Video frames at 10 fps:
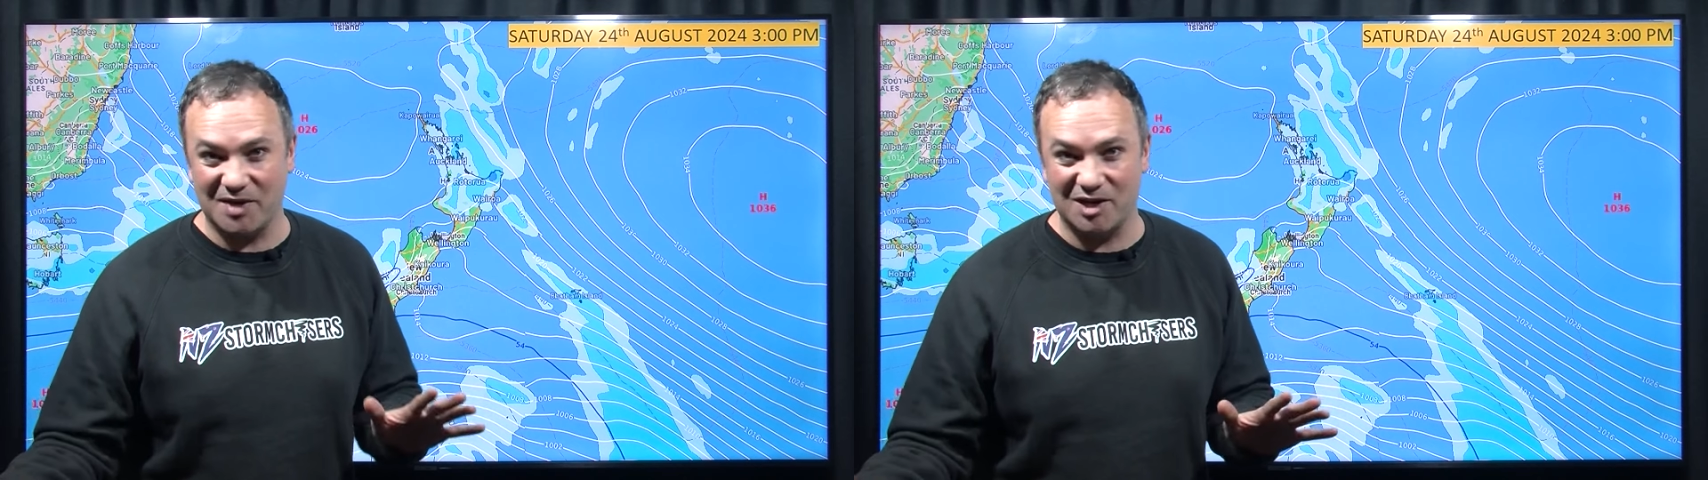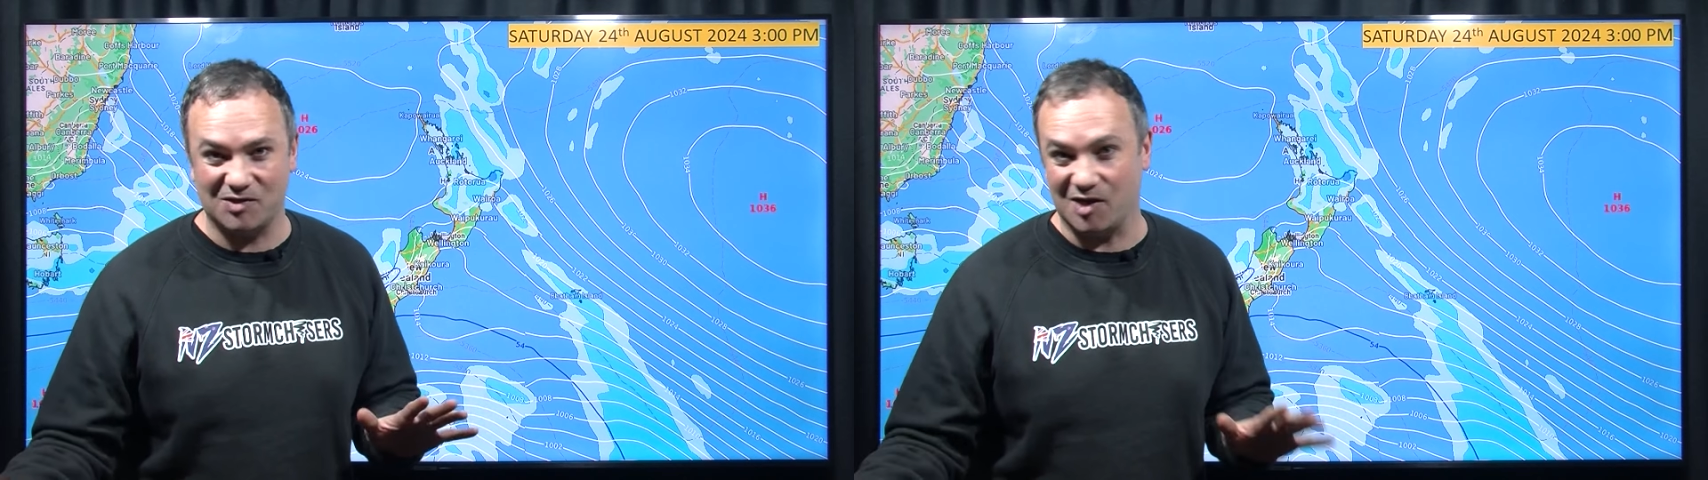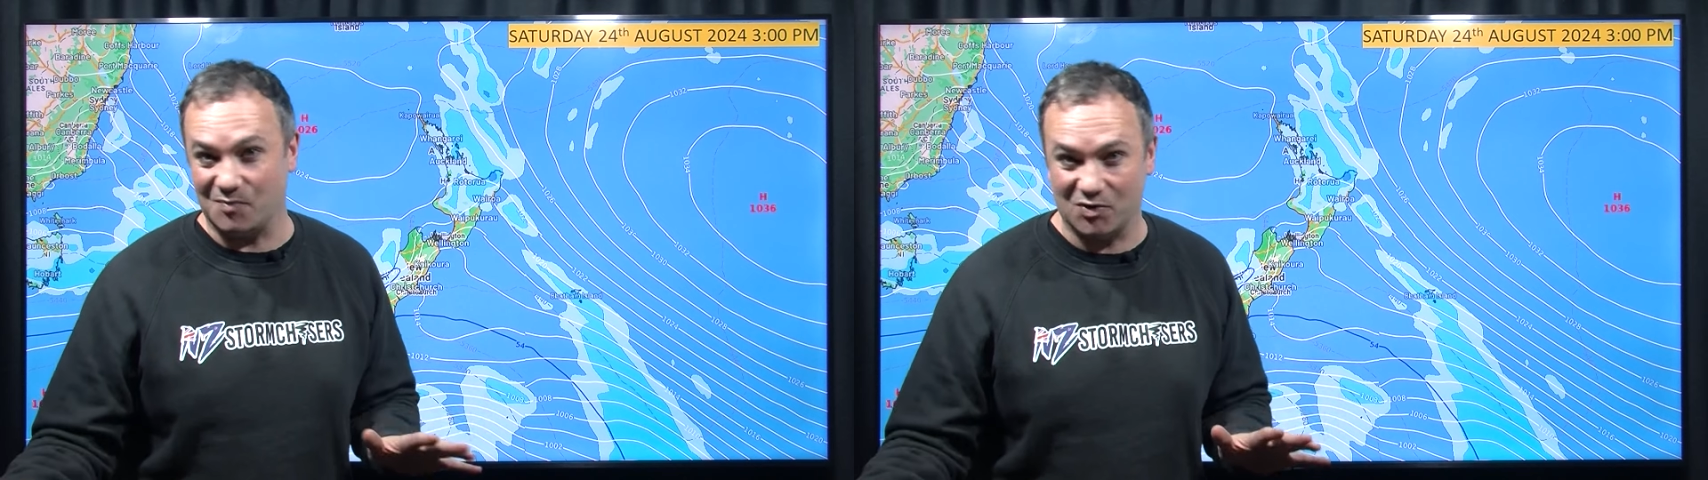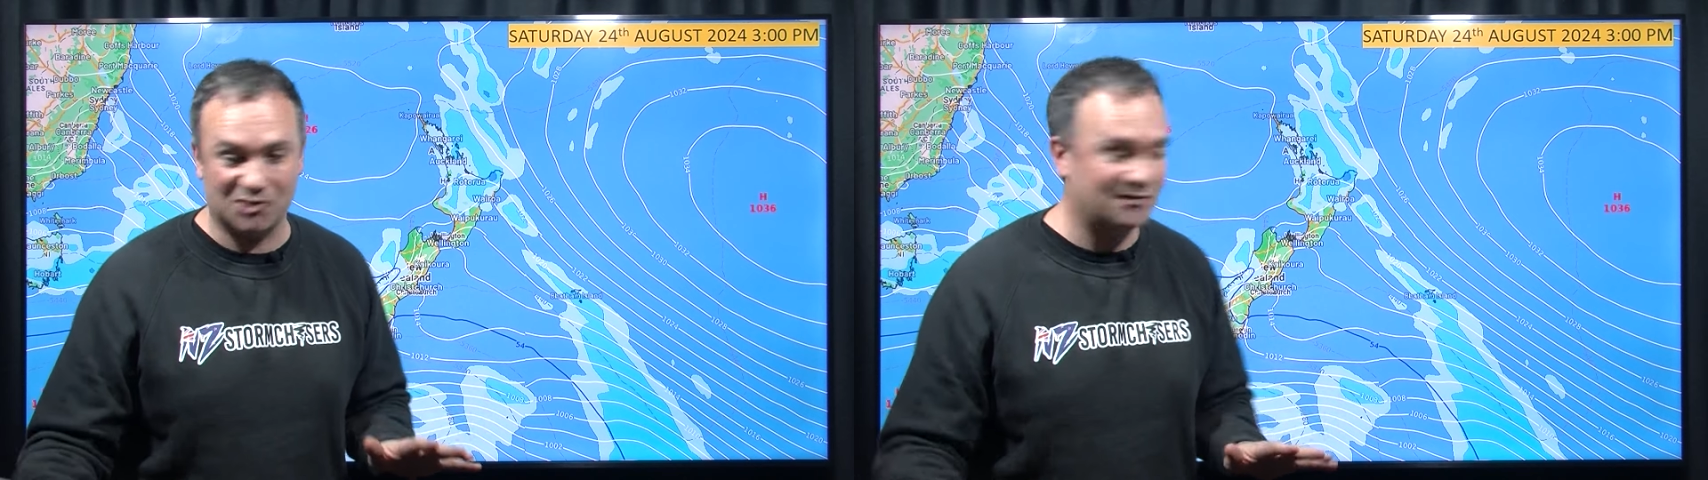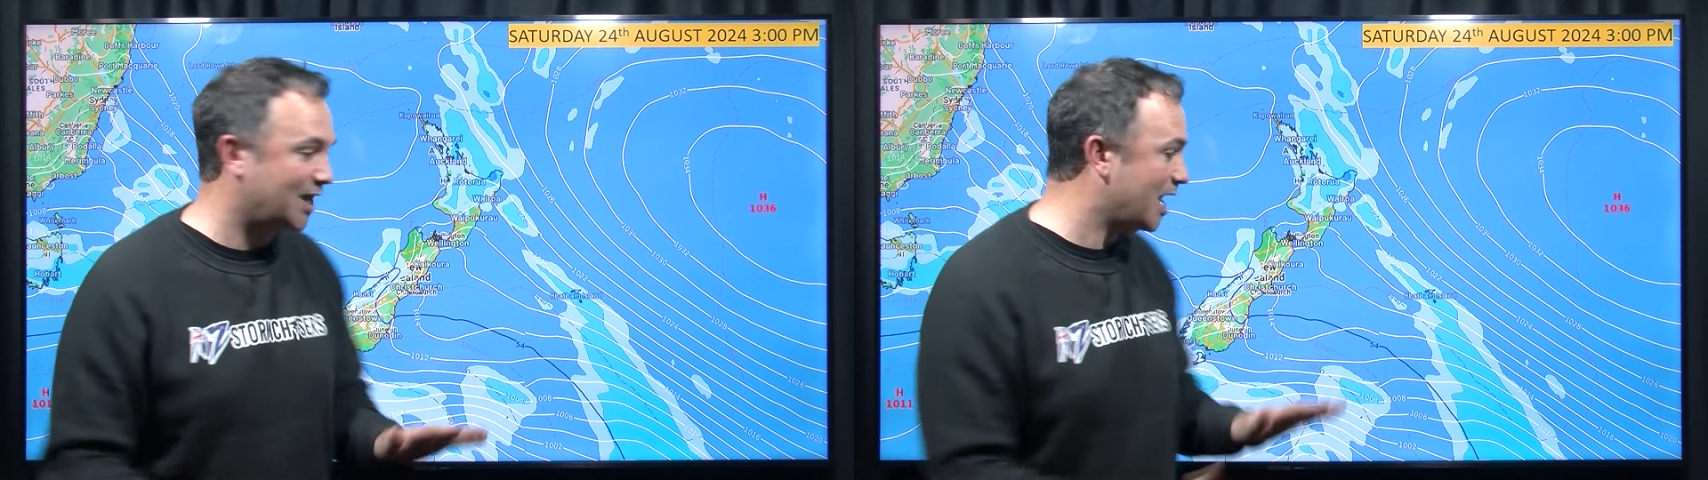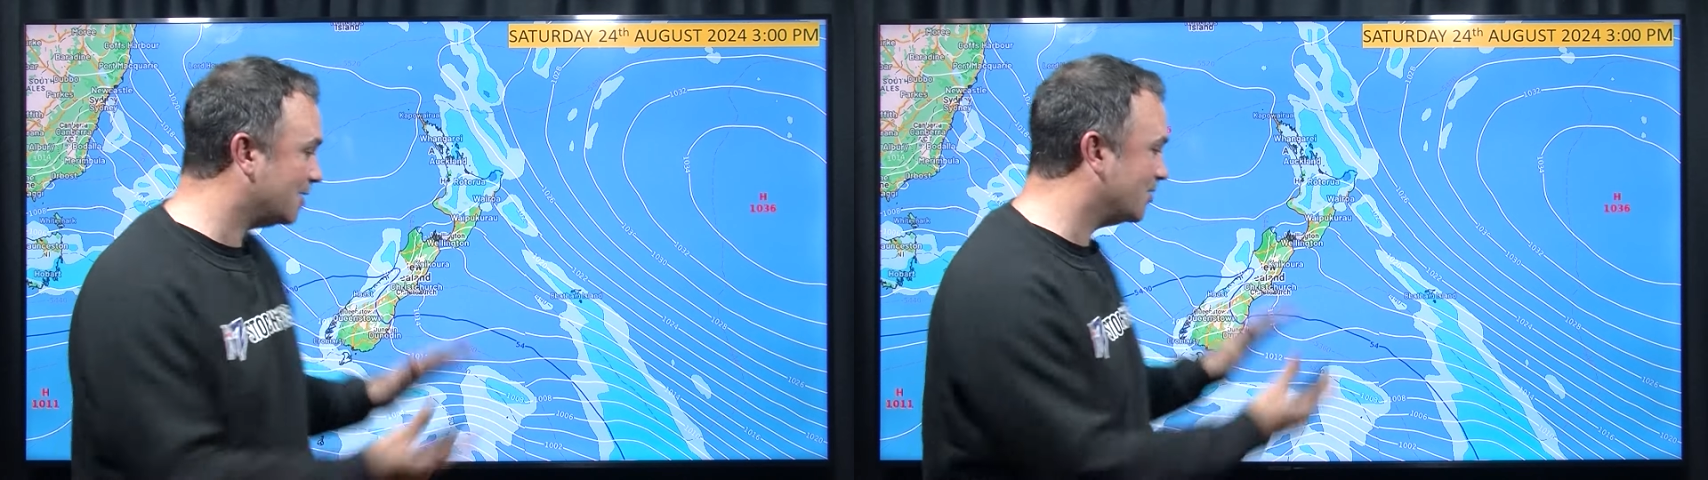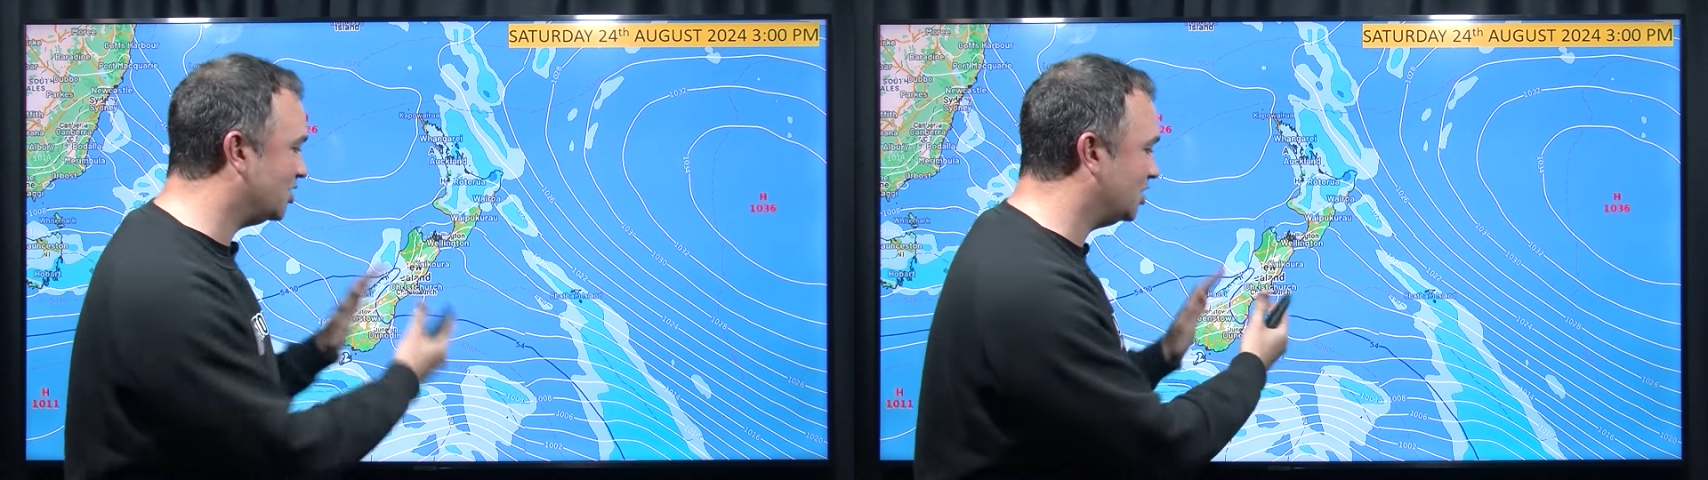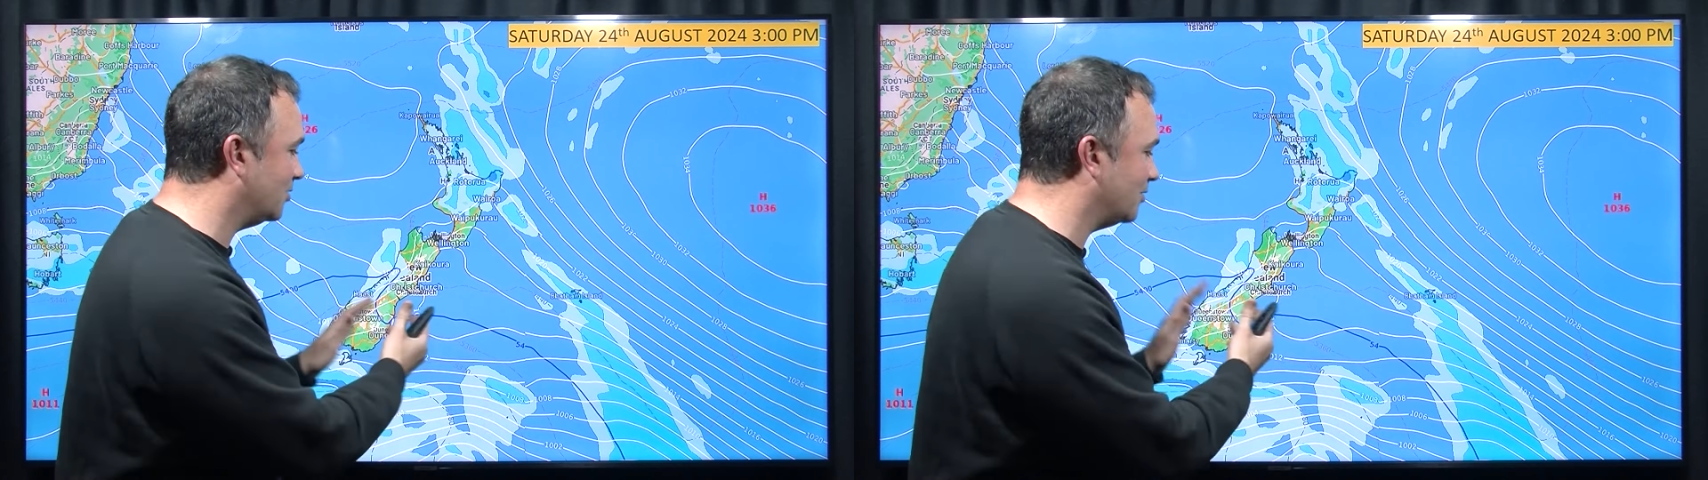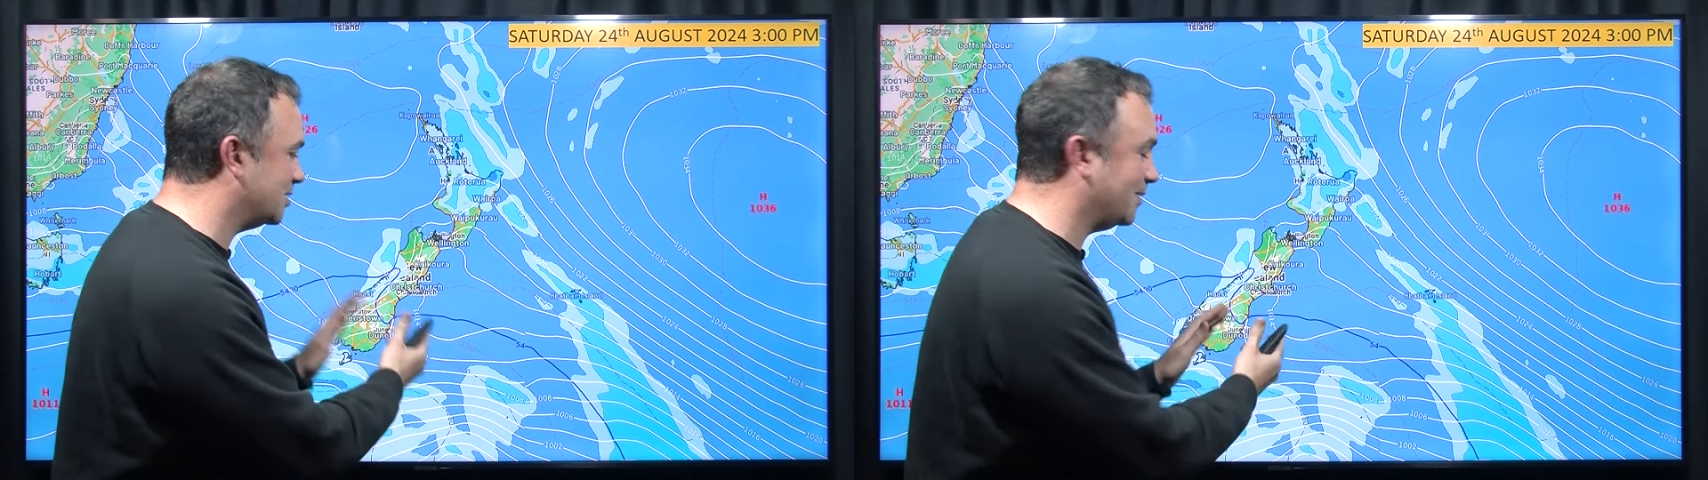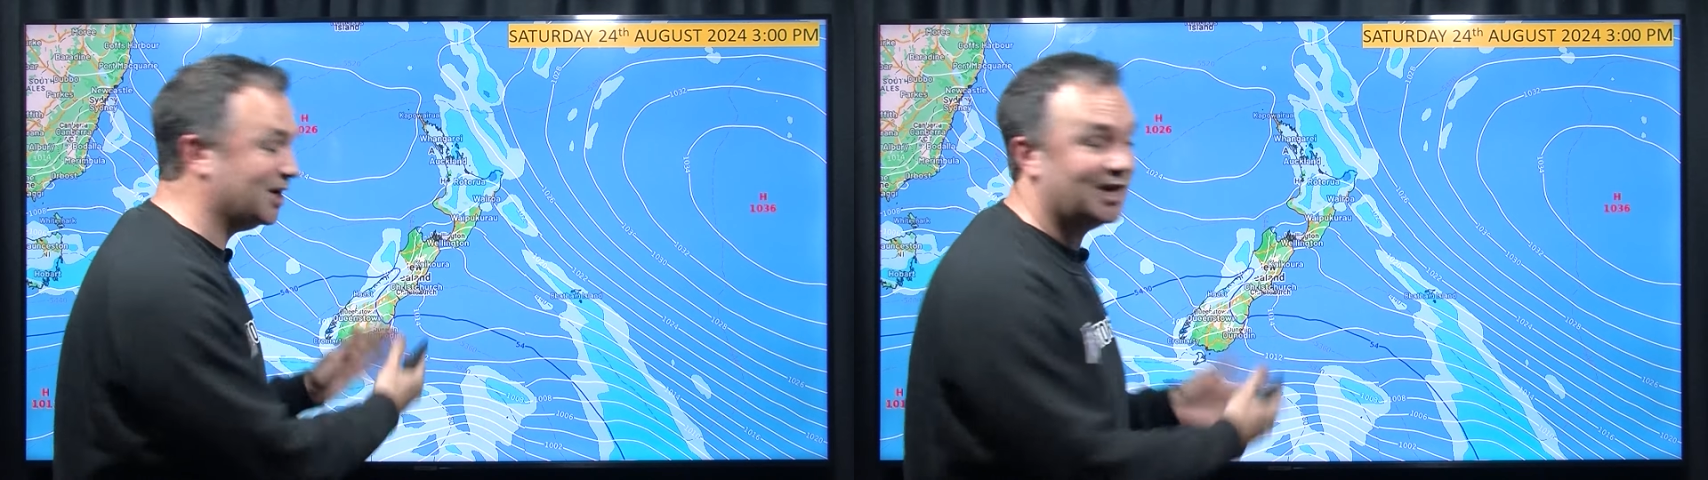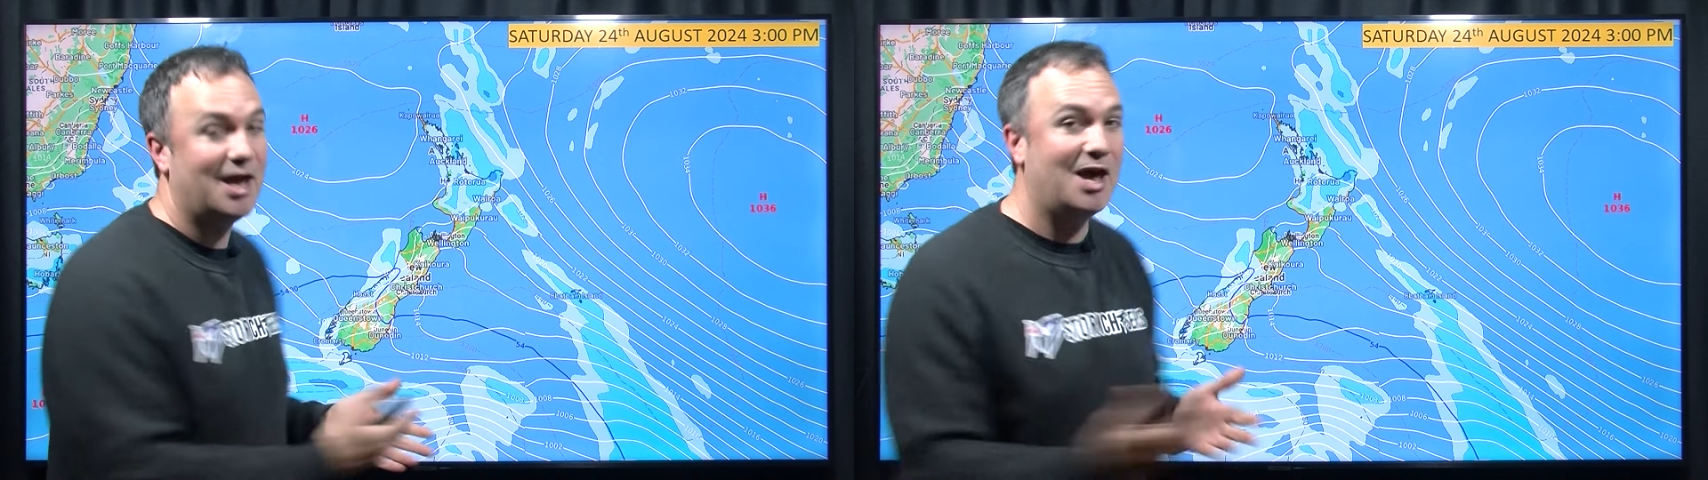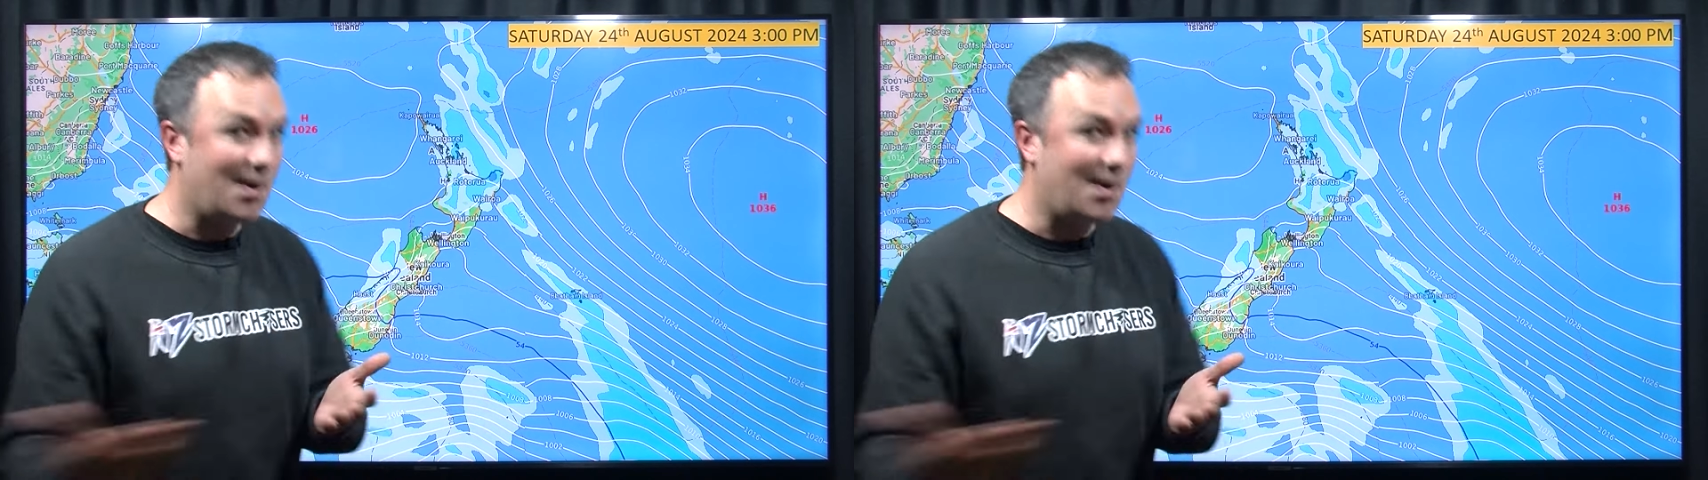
metres at a push for Canterbury, generally speaking.